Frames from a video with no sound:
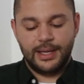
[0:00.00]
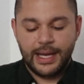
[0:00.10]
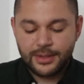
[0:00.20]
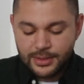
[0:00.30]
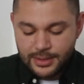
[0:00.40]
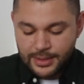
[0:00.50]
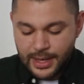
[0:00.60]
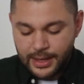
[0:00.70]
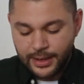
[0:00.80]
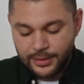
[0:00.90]
It's just
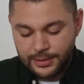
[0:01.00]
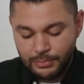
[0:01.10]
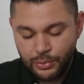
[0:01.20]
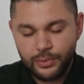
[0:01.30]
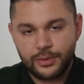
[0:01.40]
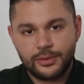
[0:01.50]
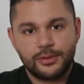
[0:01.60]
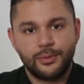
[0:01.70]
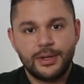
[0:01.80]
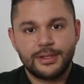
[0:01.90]
not like a smooth
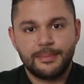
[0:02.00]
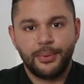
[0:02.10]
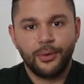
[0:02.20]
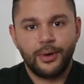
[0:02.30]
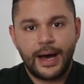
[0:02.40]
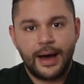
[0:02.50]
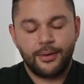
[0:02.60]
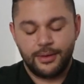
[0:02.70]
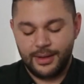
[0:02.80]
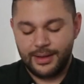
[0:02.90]
squeeze and pull
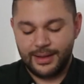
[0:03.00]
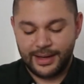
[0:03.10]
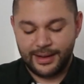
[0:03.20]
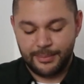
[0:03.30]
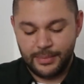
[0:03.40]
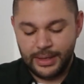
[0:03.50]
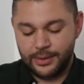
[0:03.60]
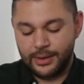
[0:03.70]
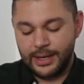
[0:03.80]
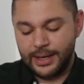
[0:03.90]
out. Like I'm
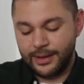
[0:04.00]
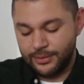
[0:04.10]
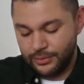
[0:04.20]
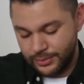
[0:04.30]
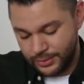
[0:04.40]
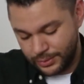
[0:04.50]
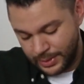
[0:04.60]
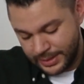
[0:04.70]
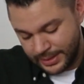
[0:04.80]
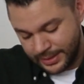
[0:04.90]
literally
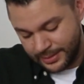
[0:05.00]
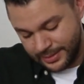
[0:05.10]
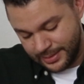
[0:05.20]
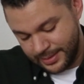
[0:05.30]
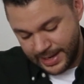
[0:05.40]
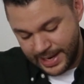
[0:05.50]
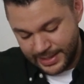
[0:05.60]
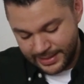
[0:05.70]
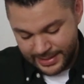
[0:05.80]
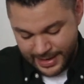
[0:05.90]
squeezing
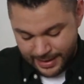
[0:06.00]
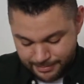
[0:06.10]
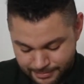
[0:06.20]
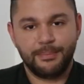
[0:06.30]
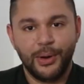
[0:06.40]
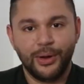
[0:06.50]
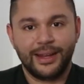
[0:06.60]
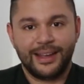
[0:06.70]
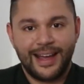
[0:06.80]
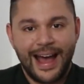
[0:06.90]
and it's not
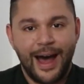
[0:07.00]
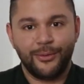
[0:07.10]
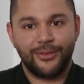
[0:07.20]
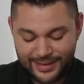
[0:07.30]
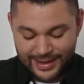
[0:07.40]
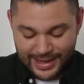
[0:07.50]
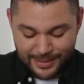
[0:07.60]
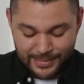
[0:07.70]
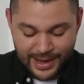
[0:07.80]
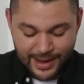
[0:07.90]
pulling out. And
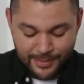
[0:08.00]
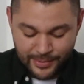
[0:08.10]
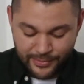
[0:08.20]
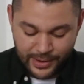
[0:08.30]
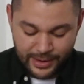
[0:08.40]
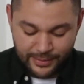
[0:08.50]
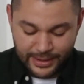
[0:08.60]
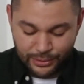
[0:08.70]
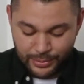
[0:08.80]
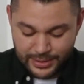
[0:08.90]
I'm afraid
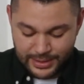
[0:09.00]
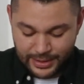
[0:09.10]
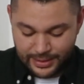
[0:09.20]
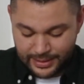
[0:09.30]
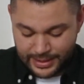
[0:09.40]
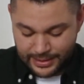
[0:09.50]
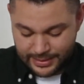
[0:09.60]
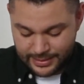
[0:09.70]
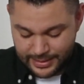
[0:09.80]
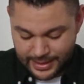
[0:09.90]
of twisting
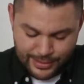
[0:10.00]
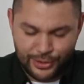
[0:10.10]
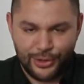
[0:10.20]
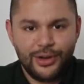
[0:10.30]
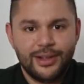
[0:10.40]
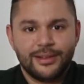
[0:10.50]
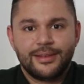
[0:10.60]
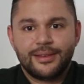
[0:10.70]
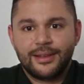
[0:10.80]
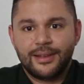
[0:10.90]
it.
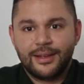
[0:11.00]
Goodness.